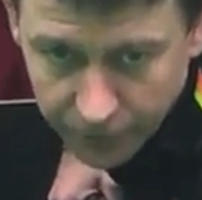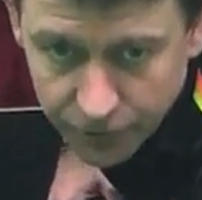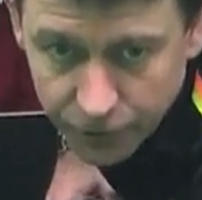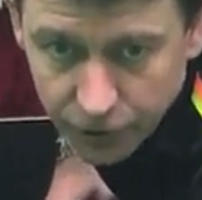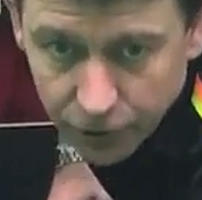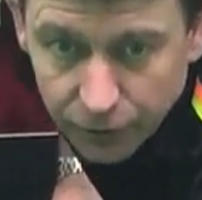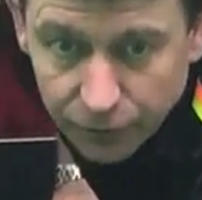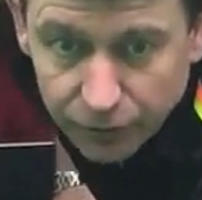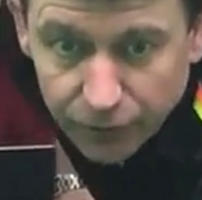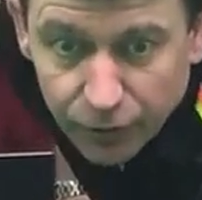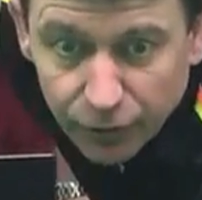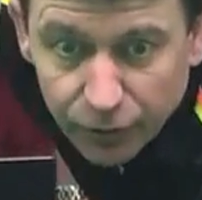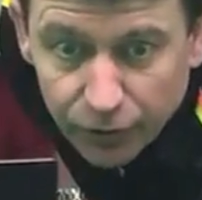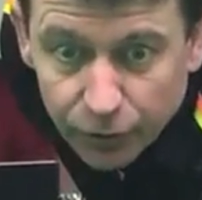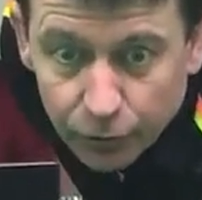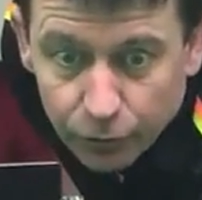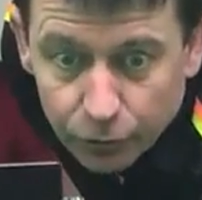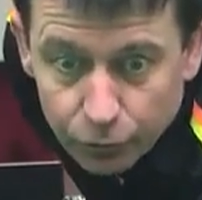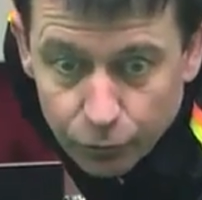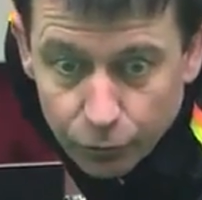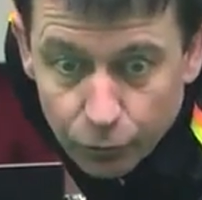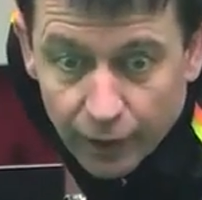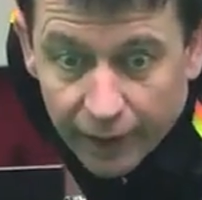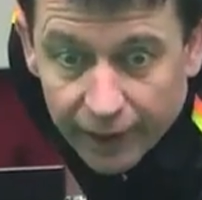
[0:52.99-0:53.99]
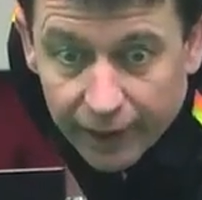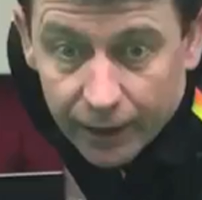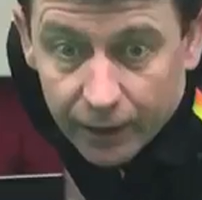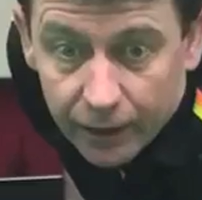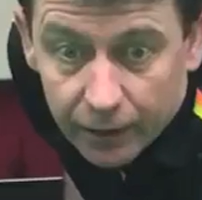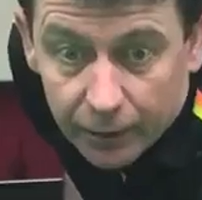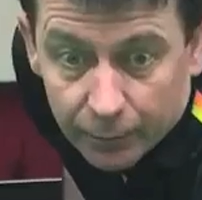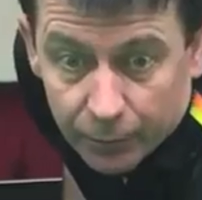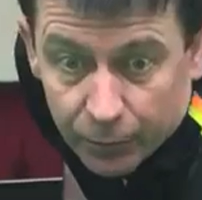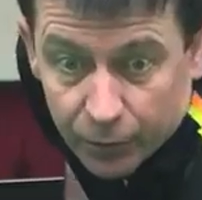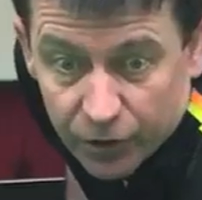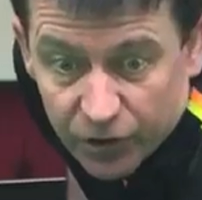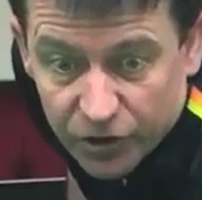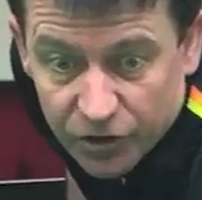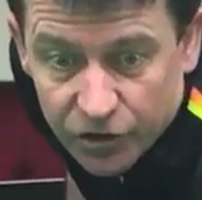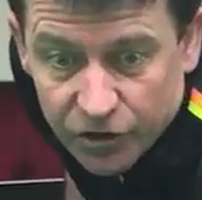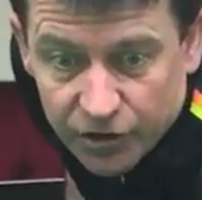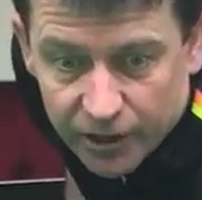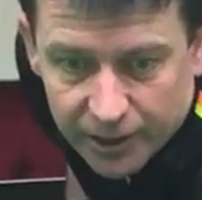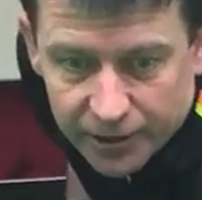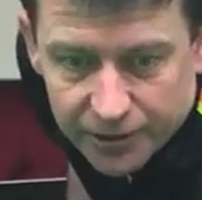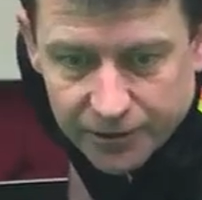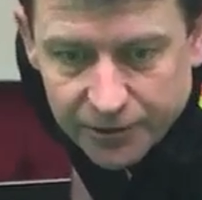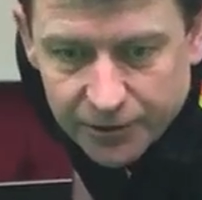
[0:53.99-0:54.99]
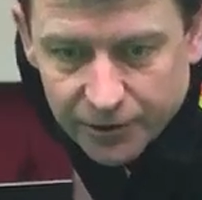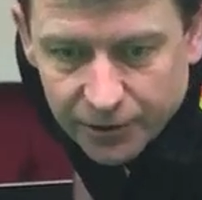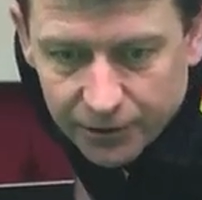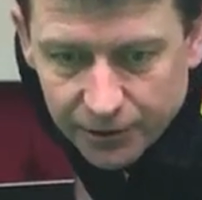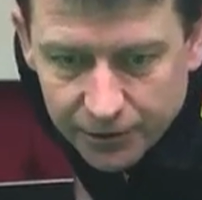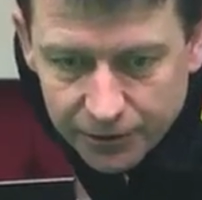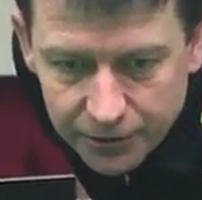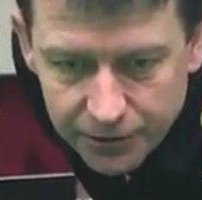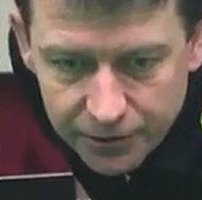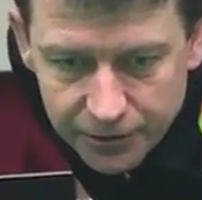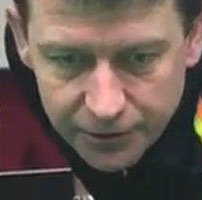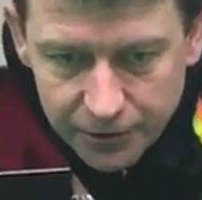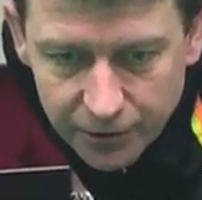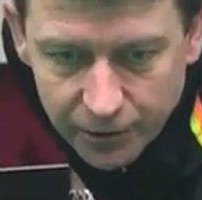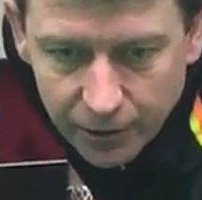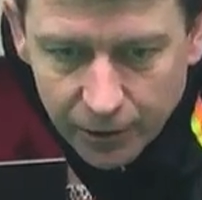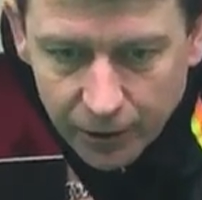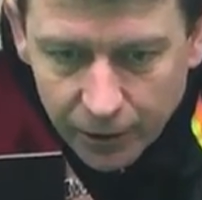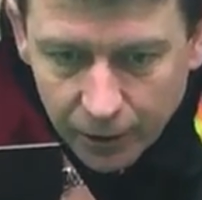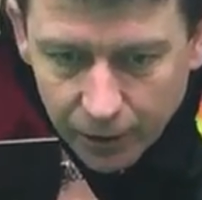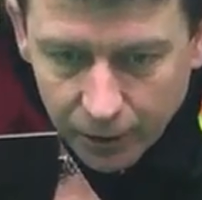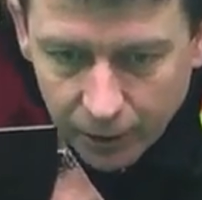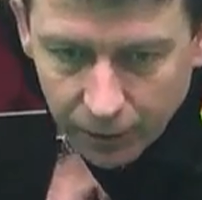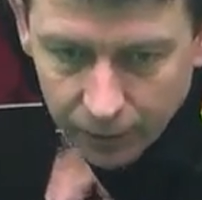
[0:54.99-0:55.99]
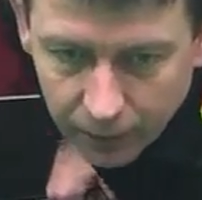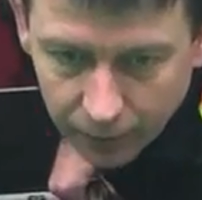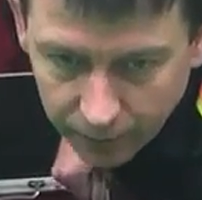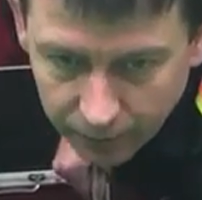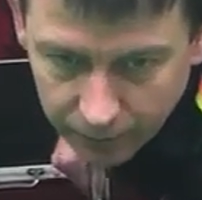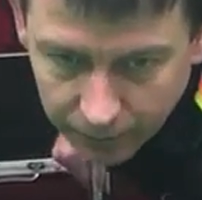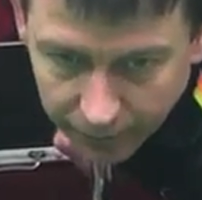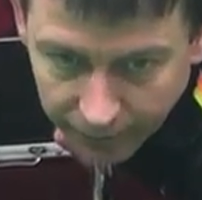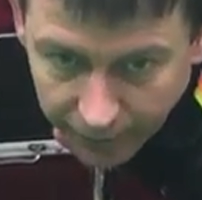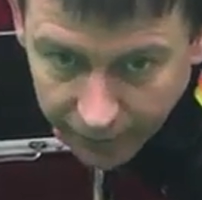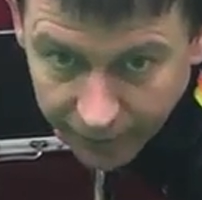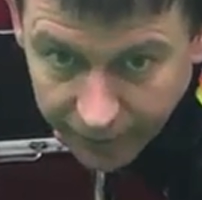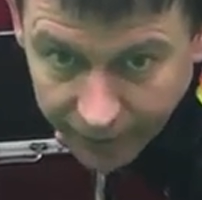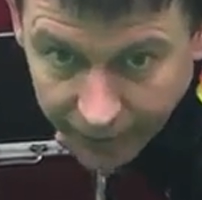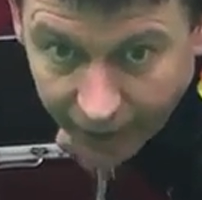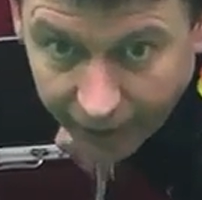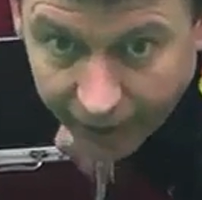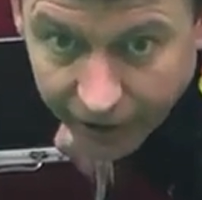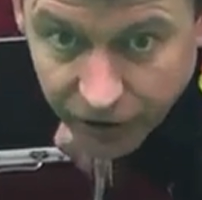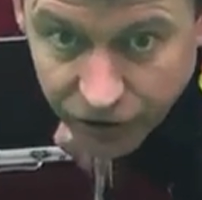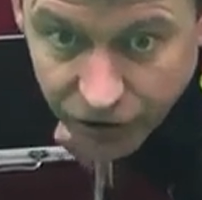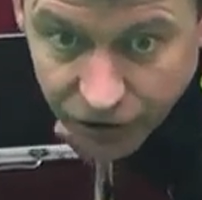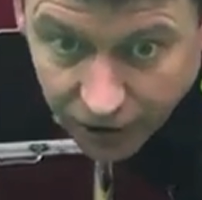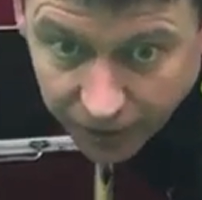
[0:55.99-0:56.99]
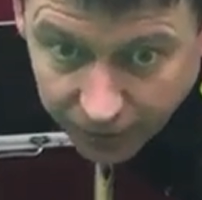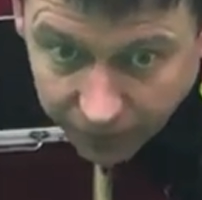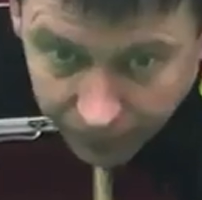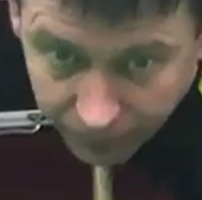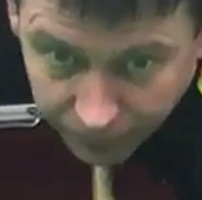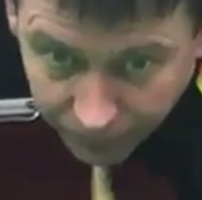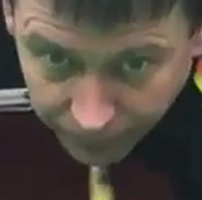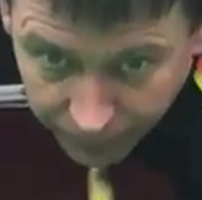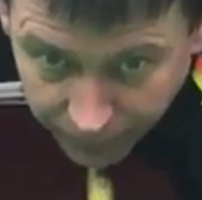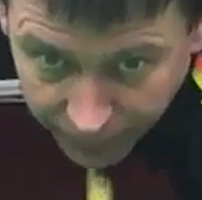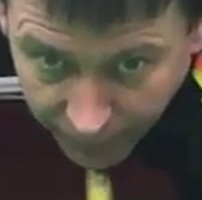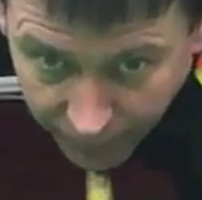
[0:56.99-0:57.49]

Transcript: So you've got your regular bridge distance in action.